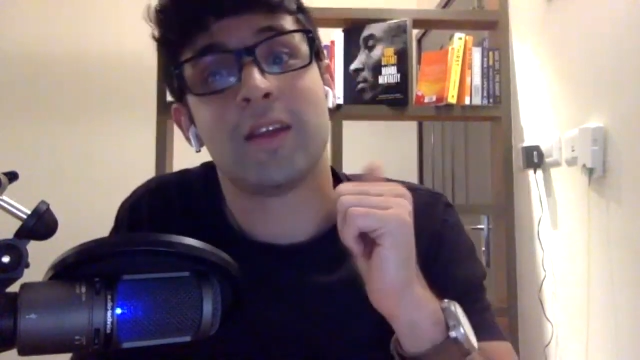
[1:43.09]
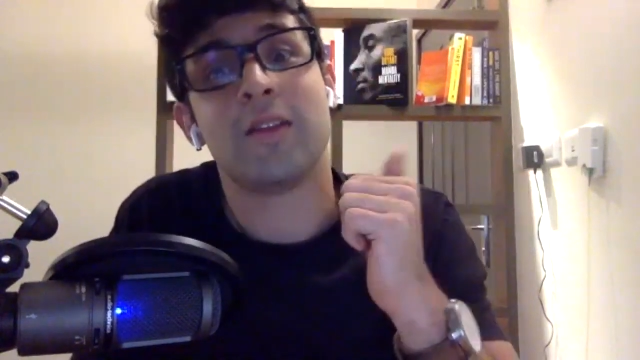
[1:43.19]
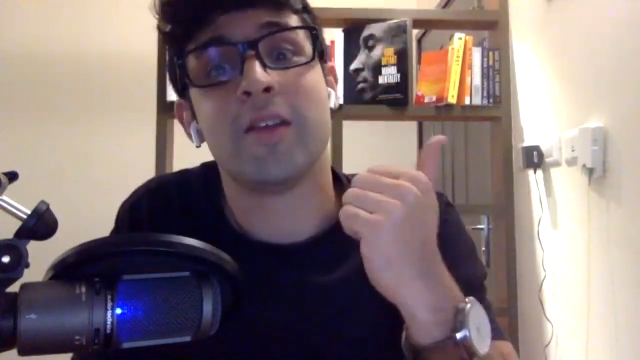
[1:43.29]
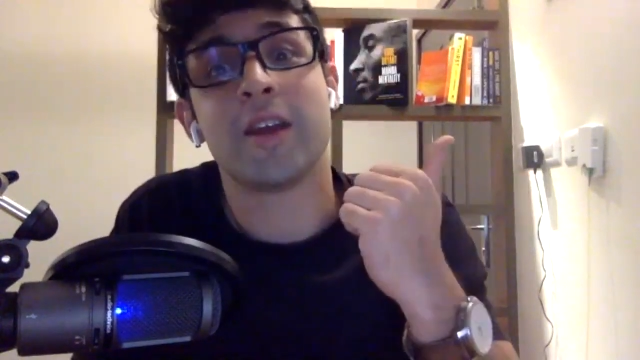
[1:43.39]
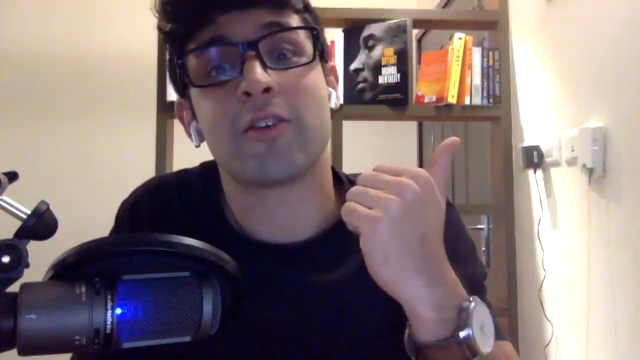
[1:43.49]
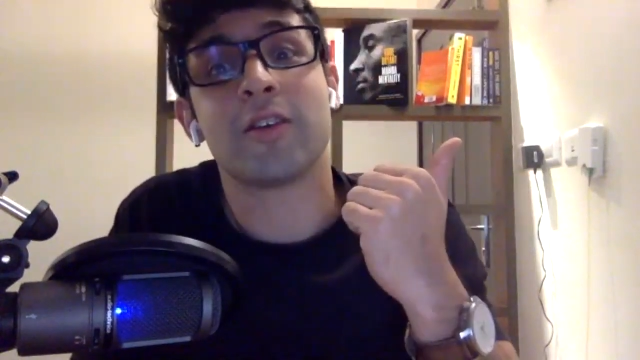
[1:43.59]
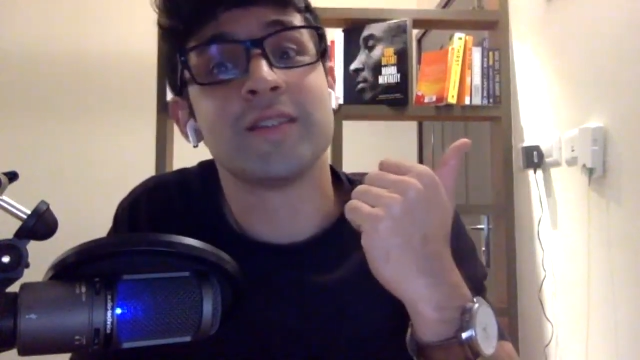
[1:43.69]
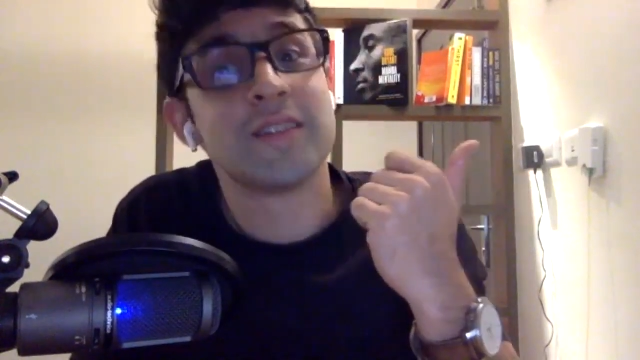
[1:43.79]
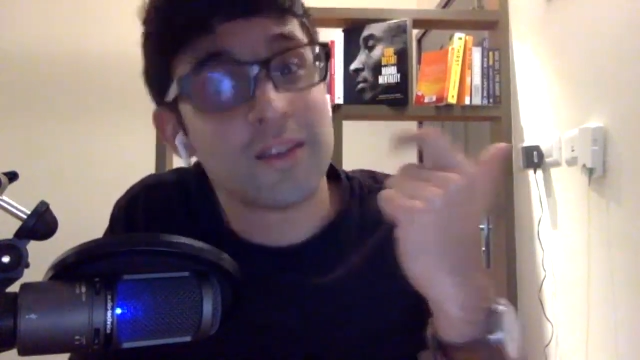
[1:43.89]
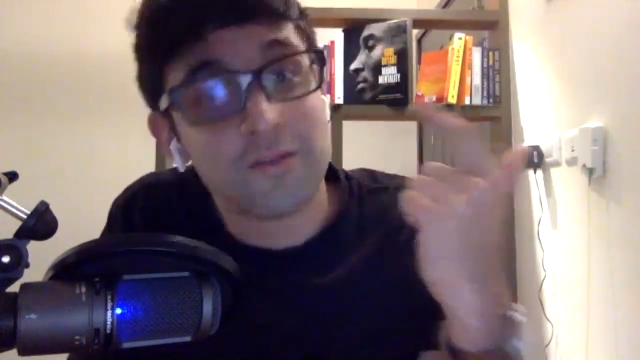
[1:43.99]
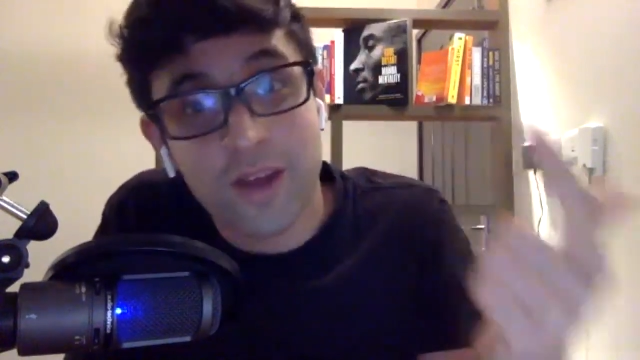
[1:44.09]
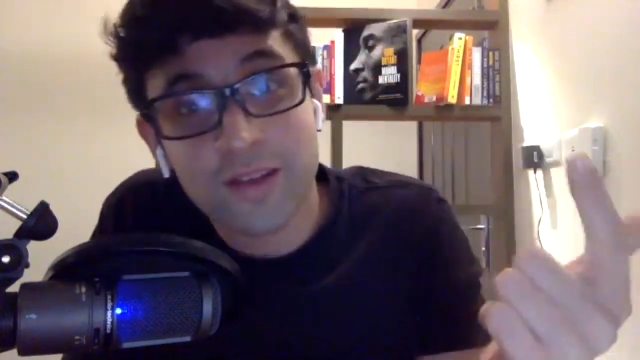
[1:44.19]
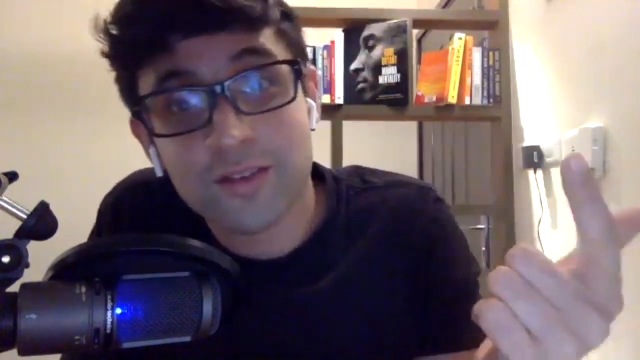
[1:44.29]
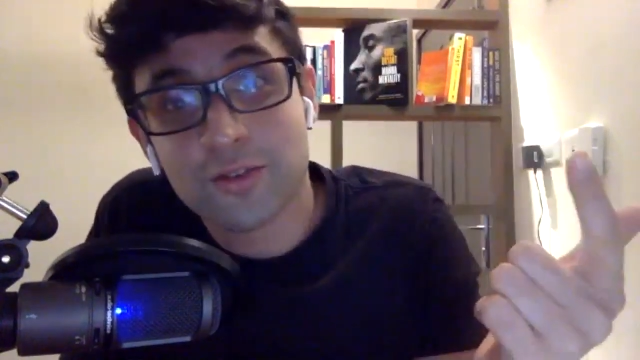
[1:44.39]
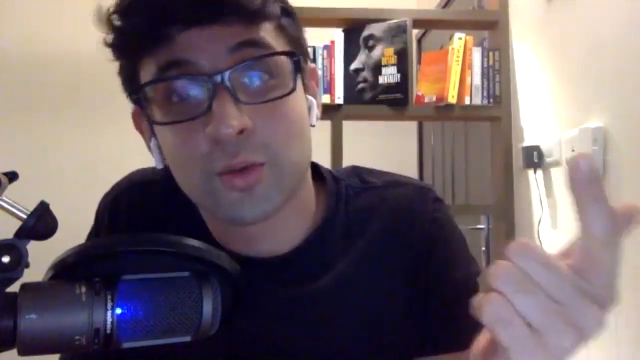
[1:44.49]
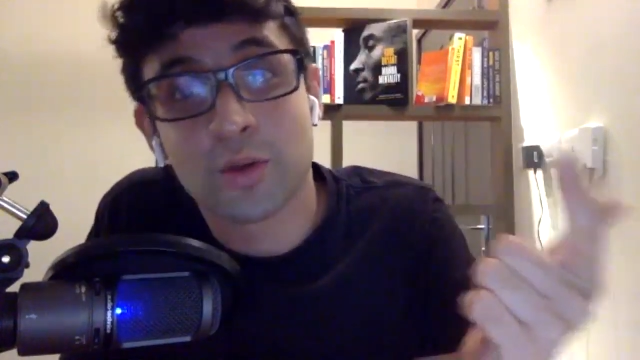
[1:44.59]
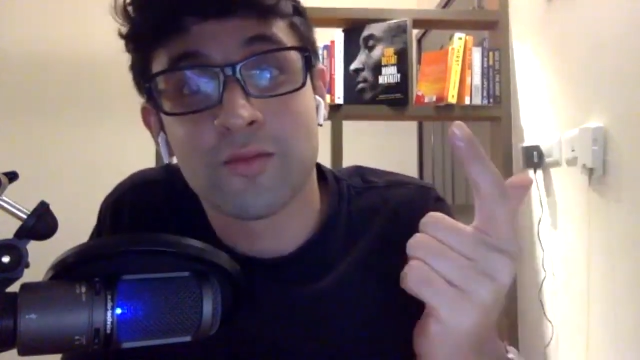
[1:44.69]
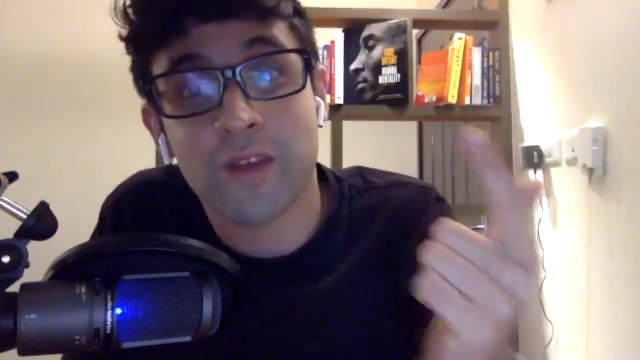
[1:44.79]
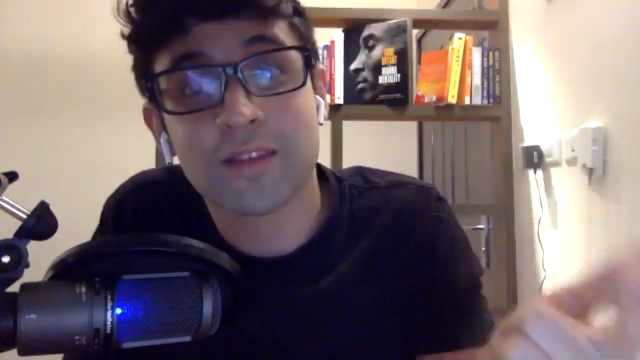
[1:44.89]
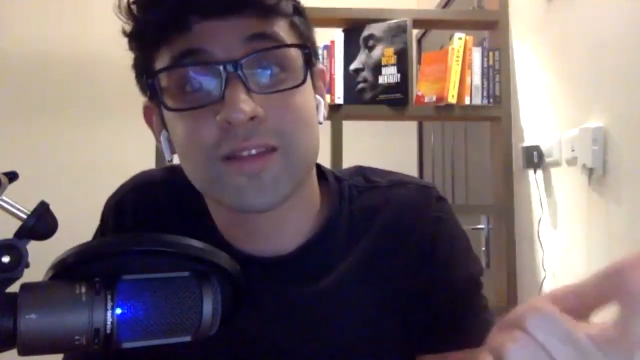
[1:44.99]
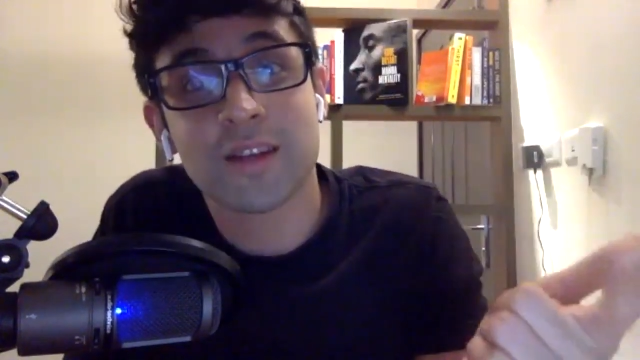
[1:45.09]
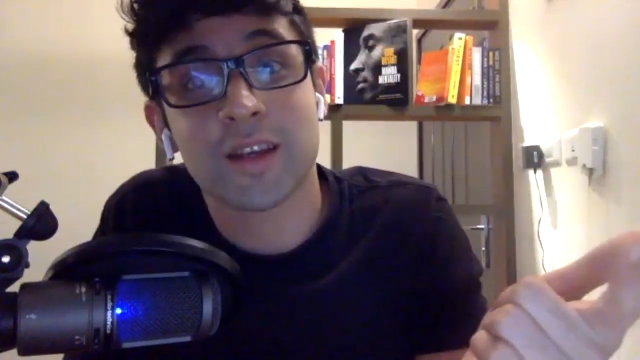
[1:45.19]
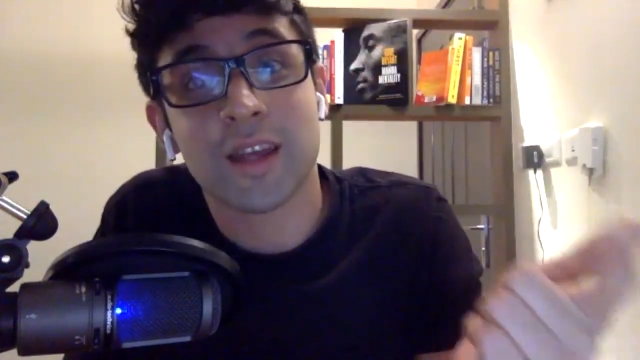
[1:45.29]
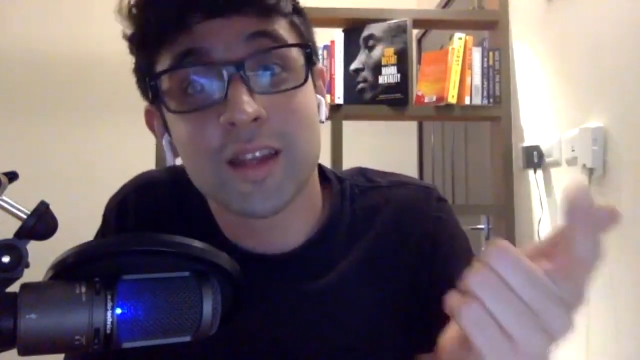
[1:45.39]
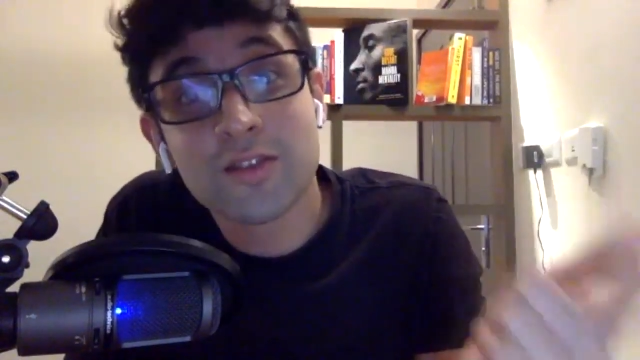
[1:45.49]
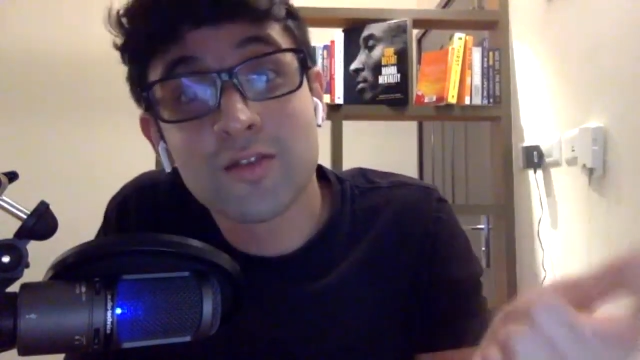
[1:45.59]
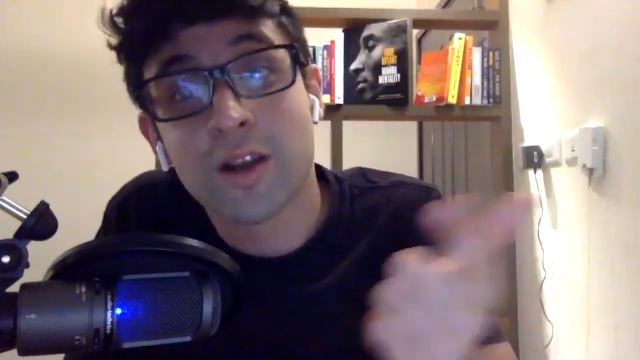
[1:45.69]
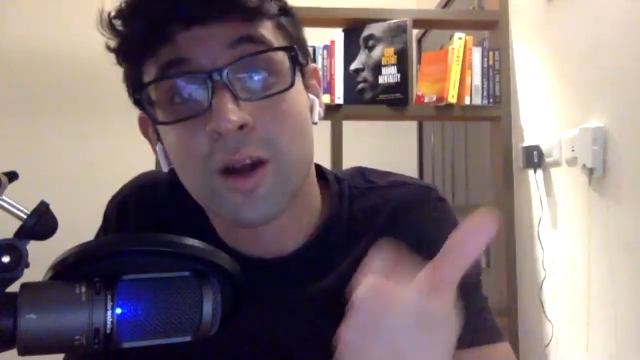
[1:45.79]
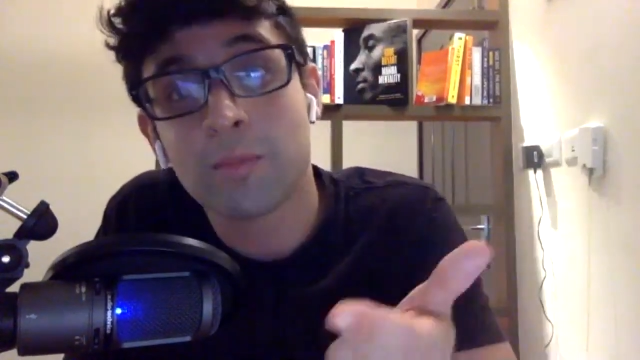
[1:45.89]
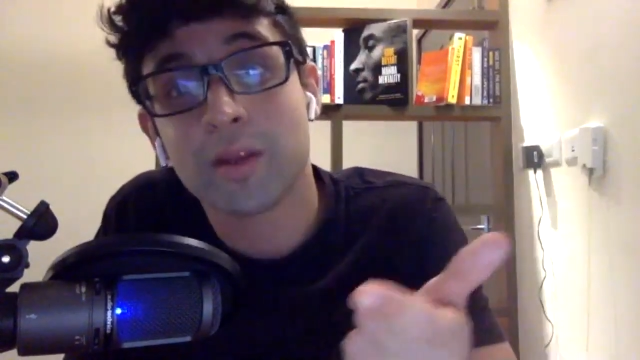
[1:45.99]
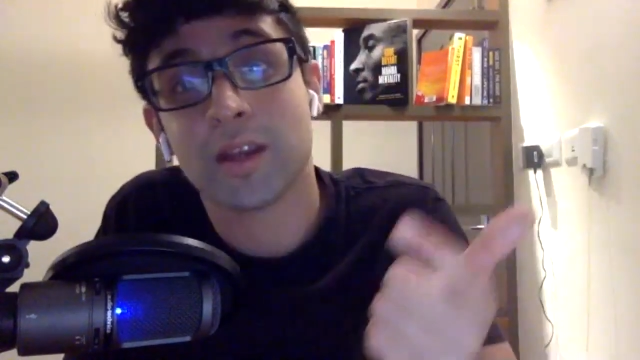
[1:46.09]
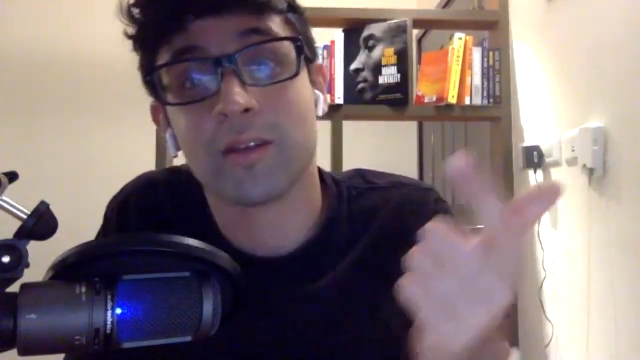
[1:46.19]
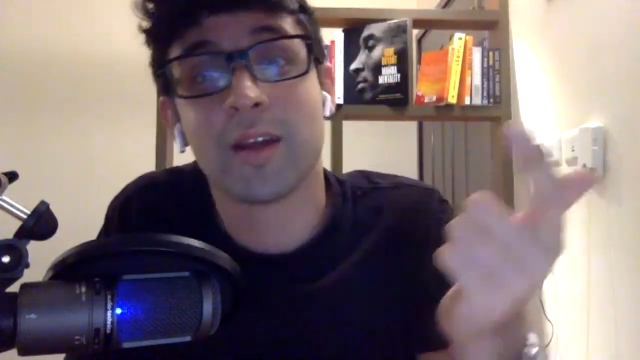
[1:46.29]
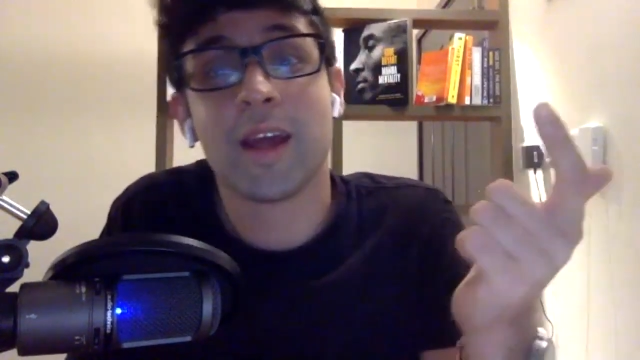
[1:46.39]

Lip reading: There is the investors who are investing into the company.